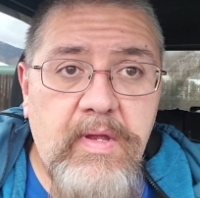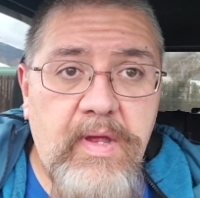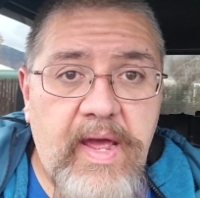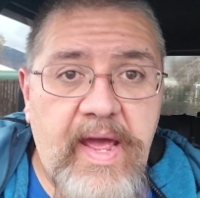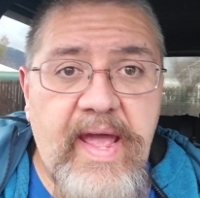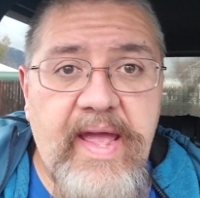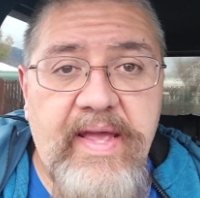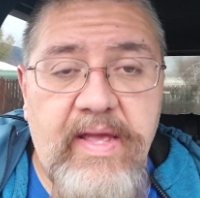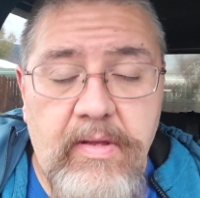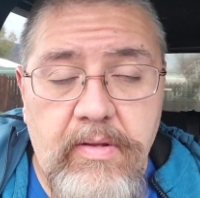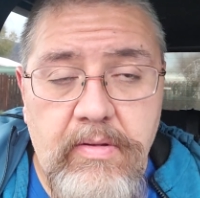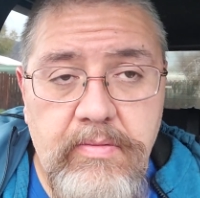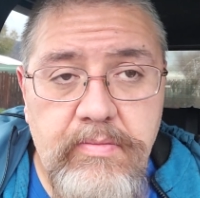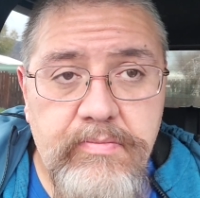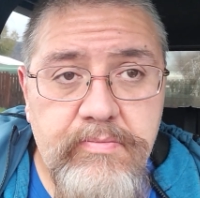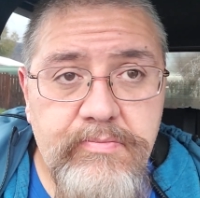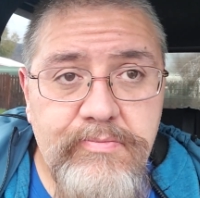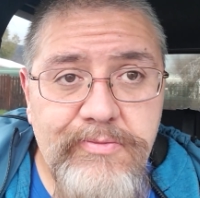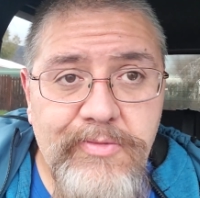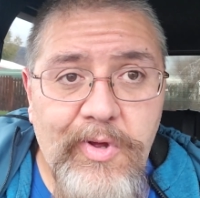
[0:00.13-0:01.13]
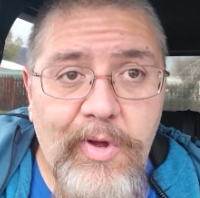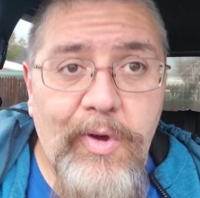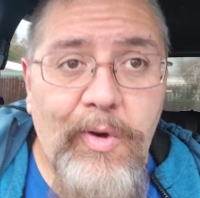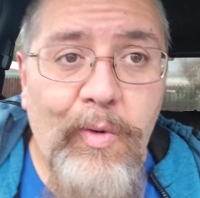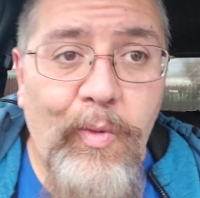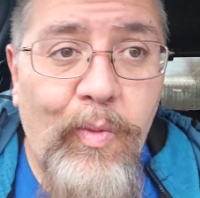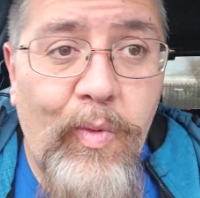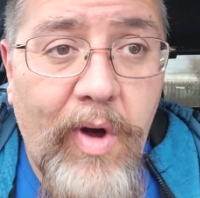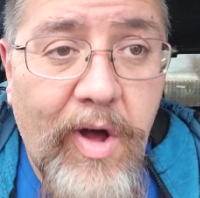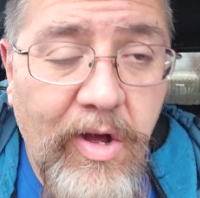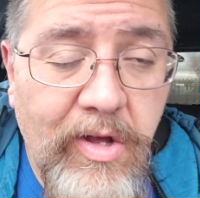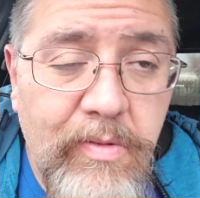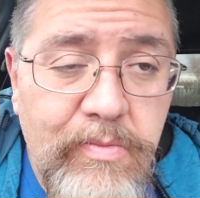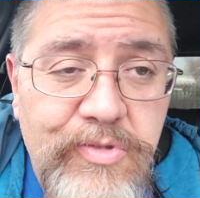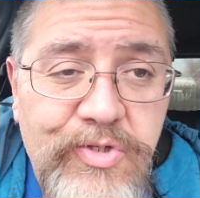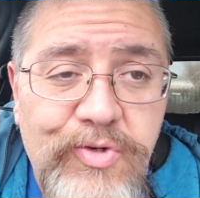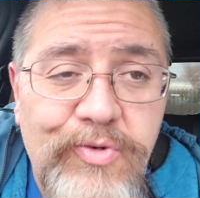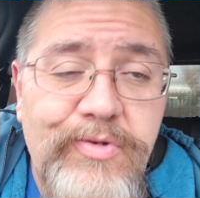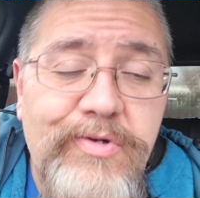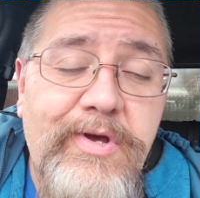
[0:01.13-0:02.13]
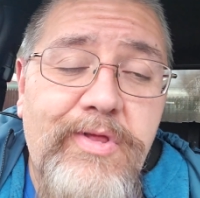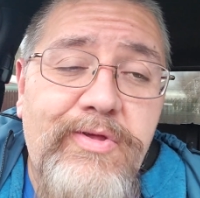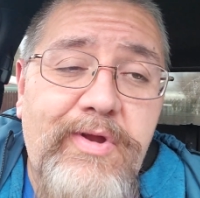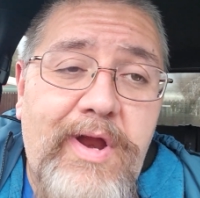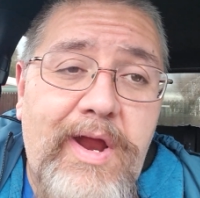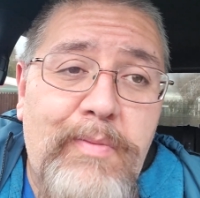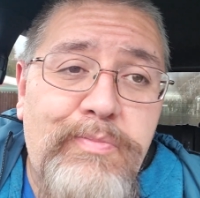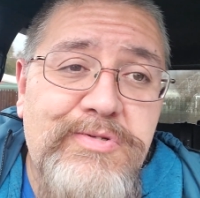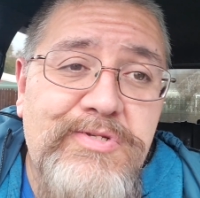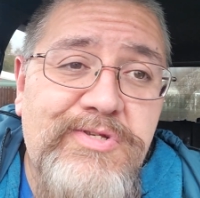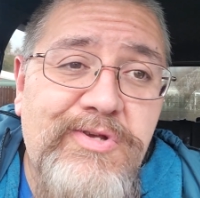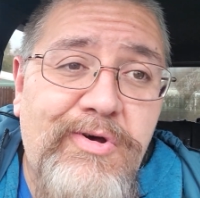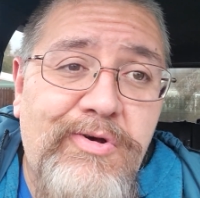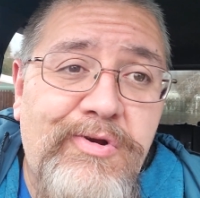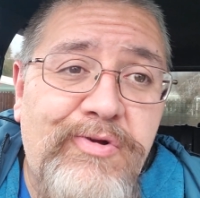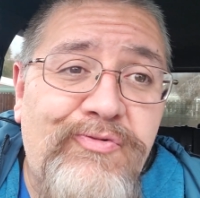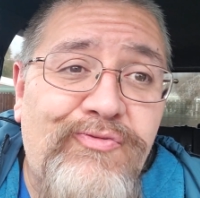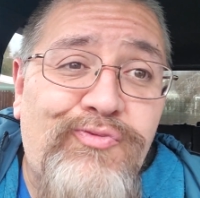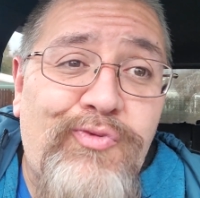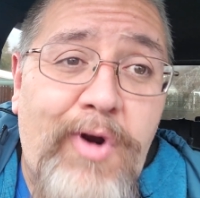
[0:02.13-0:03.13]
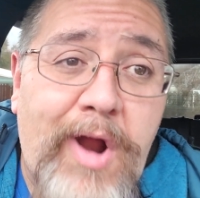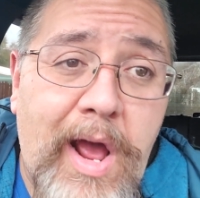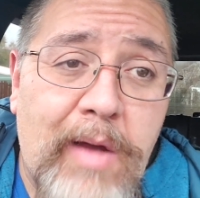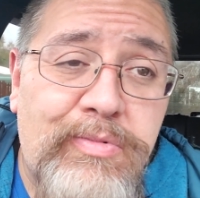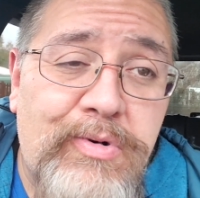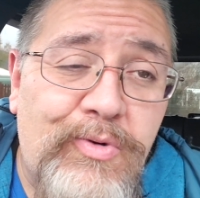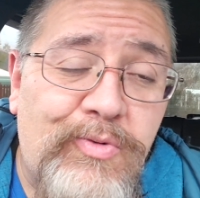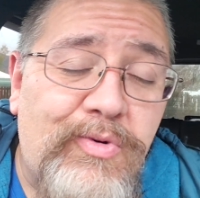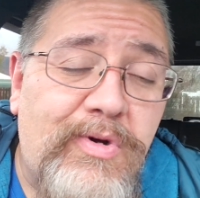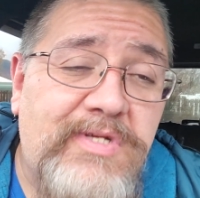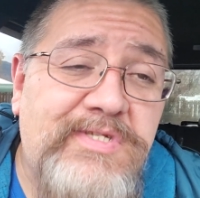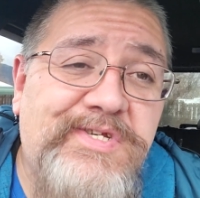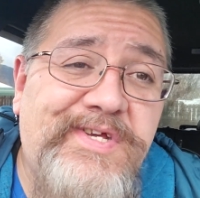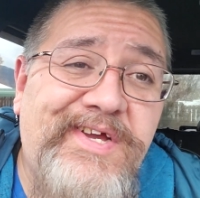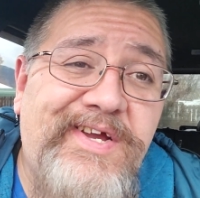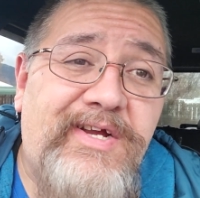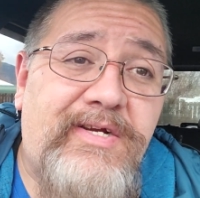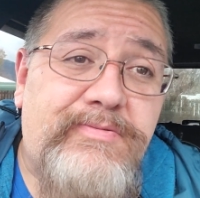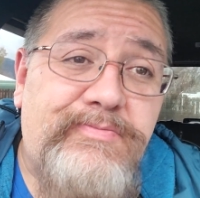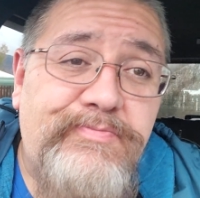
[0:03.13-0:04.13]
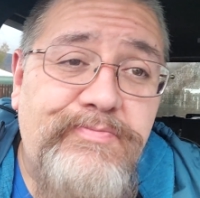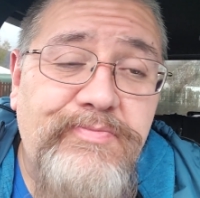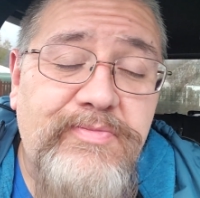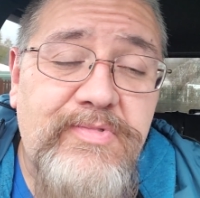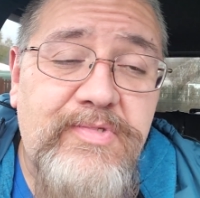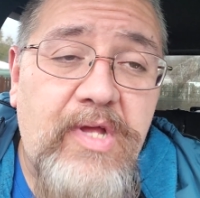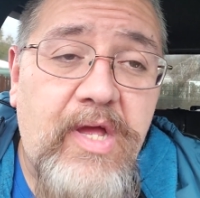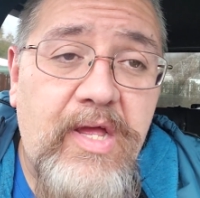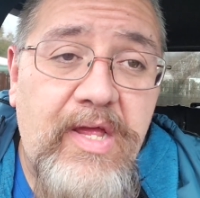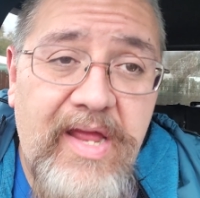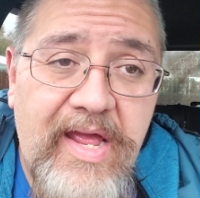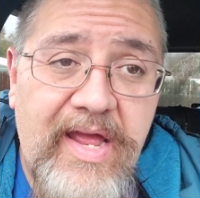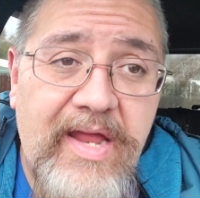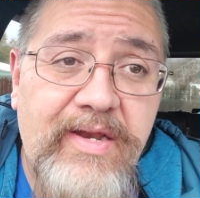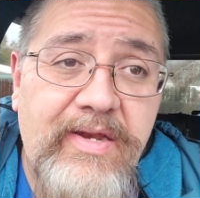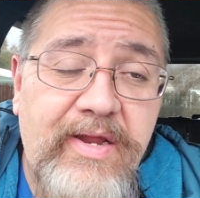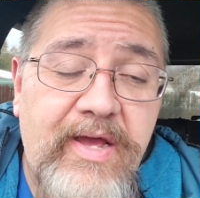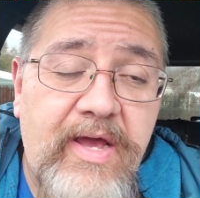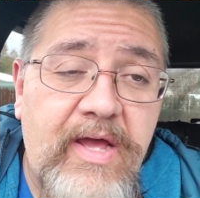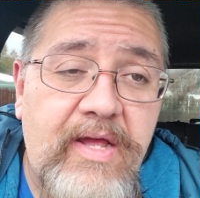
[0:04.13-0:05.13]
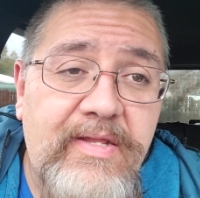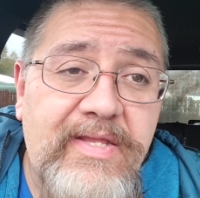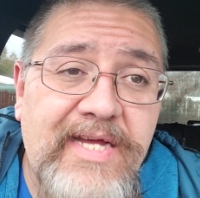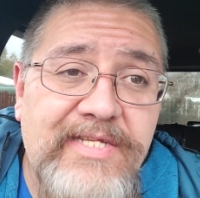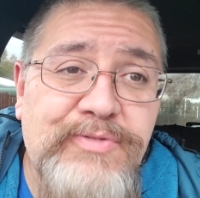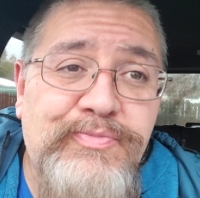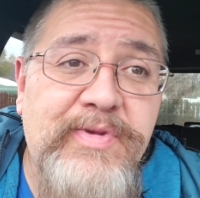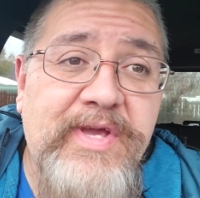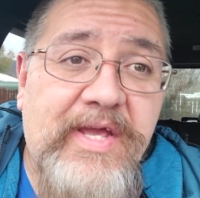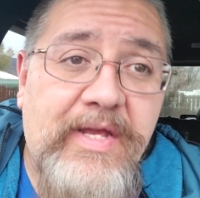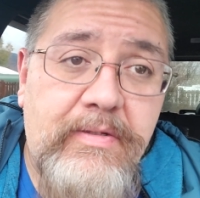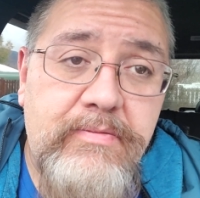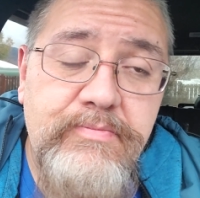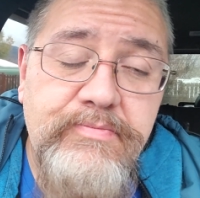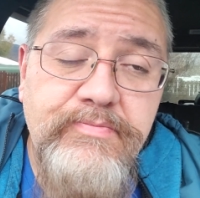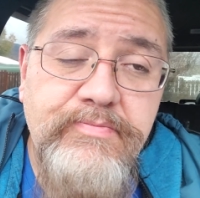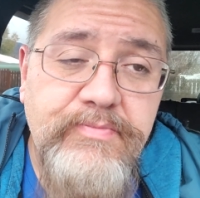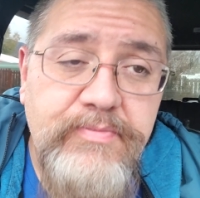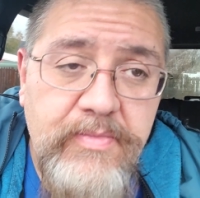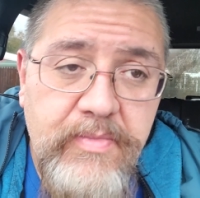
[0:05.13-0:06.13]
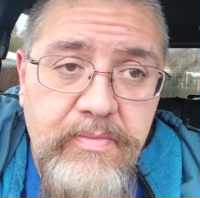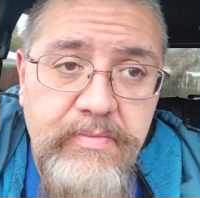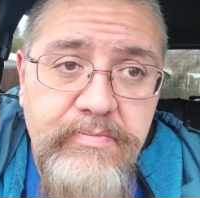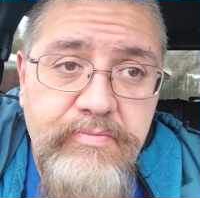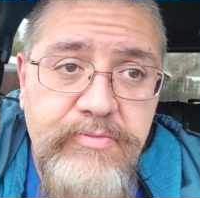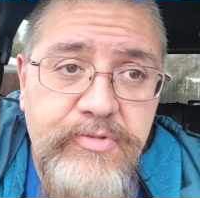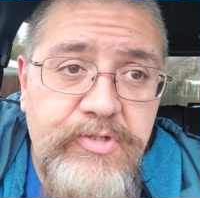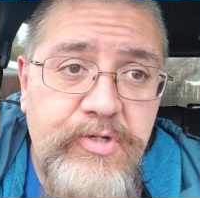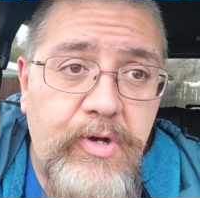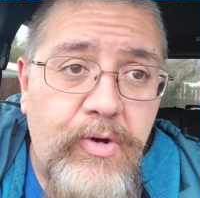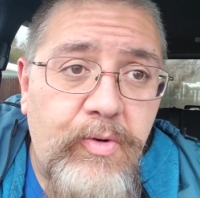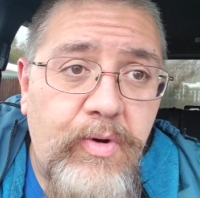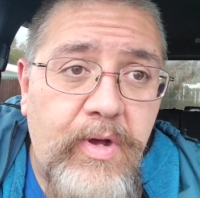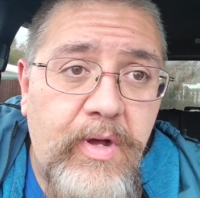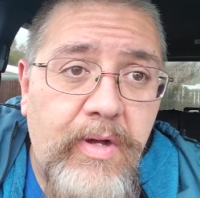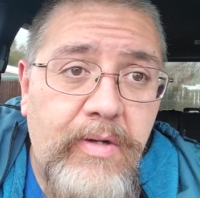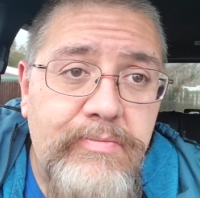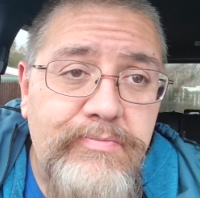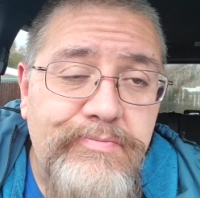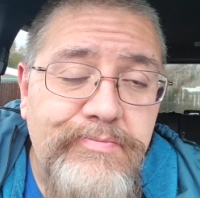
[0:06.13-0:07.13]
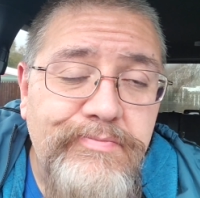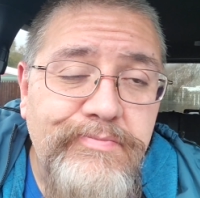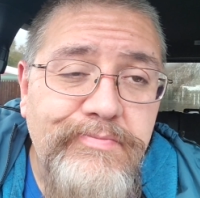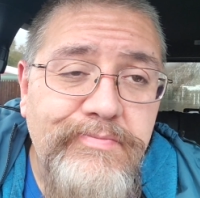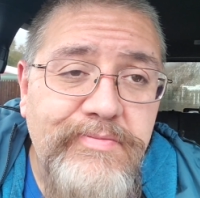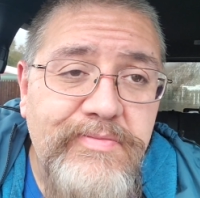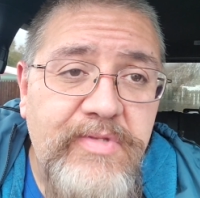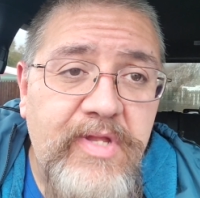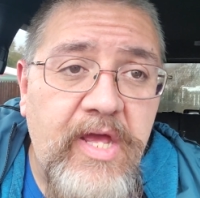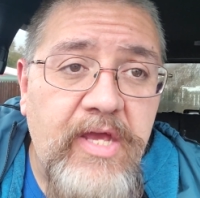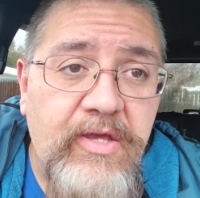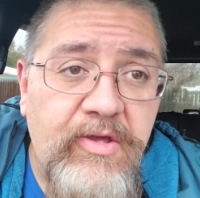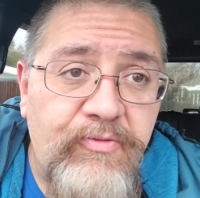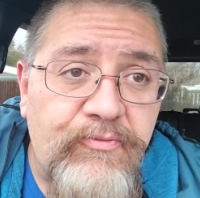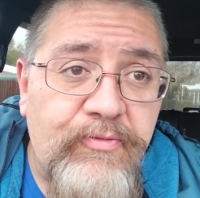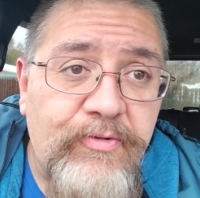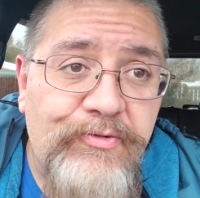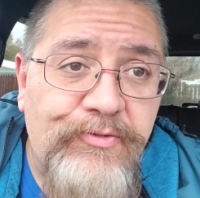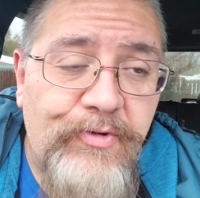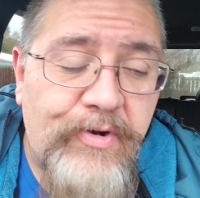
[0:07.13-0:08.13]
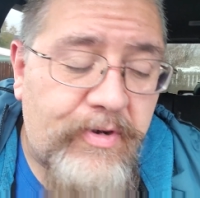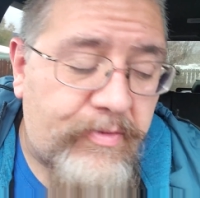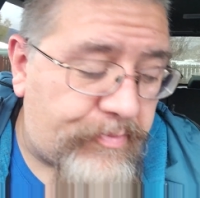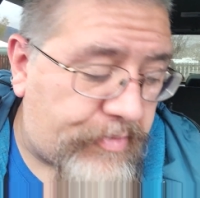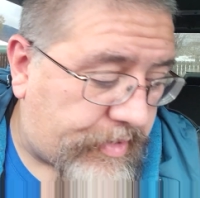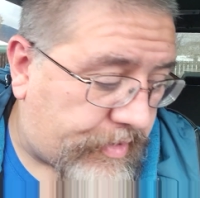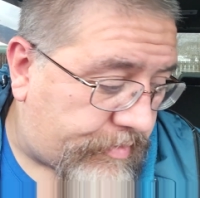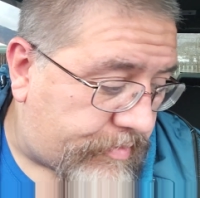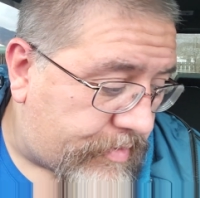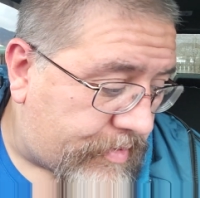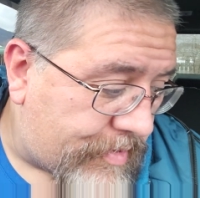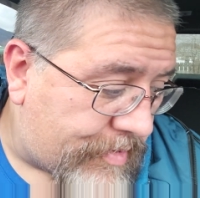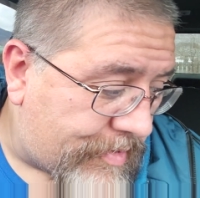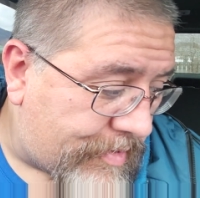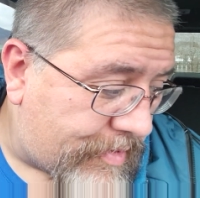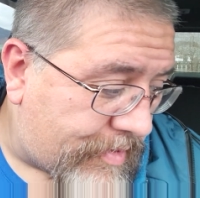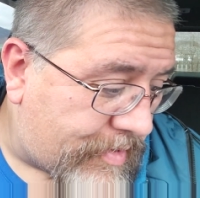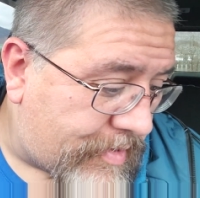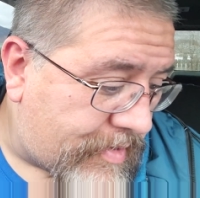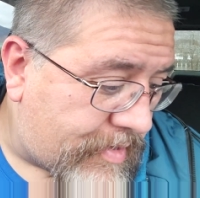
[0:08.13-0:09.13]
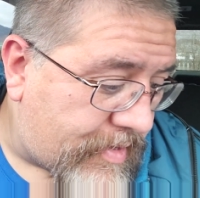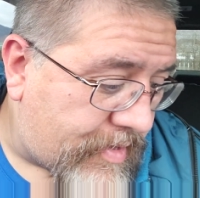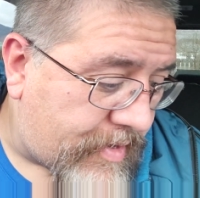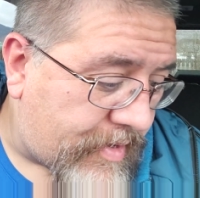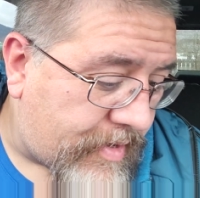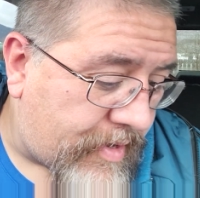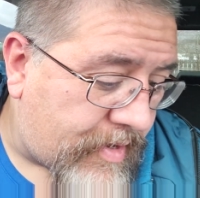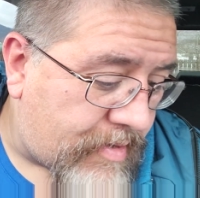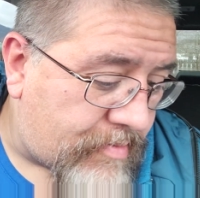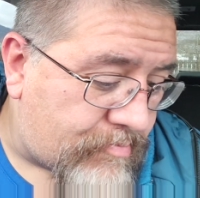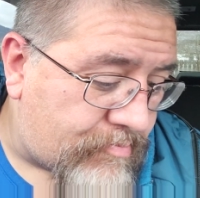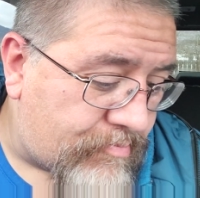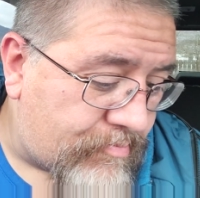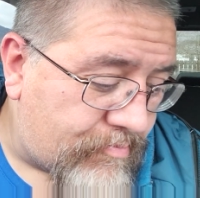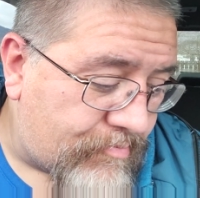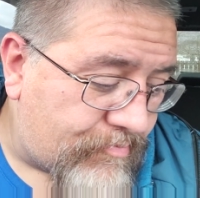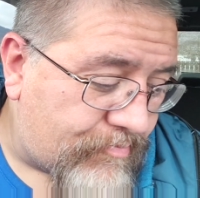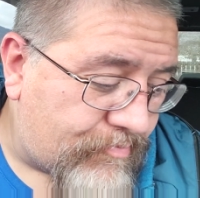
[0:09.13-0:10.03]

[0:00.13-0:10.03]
Hey, welcome to another episode of Robert Was Here. And uh, that's me. So uh, thank you for joining me. Um,